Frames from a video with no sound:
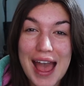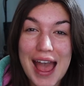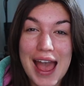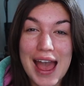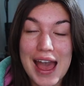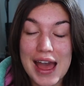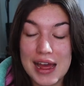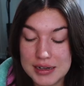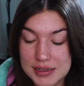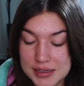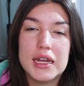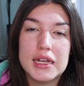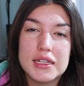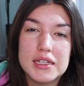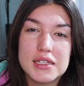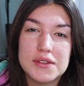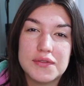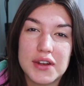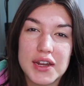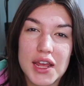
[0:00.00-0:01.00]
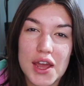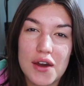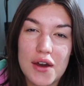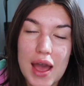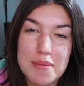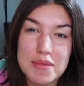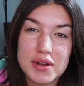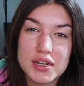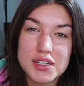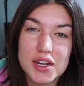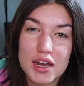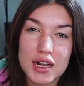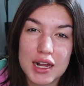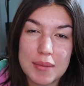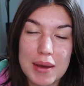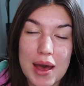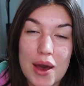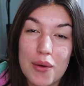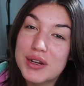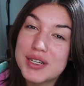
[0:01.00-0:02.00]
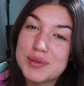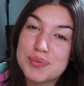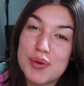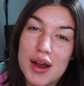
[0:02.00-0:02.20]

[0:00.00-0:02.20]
And in this video, I'm gonna talk about which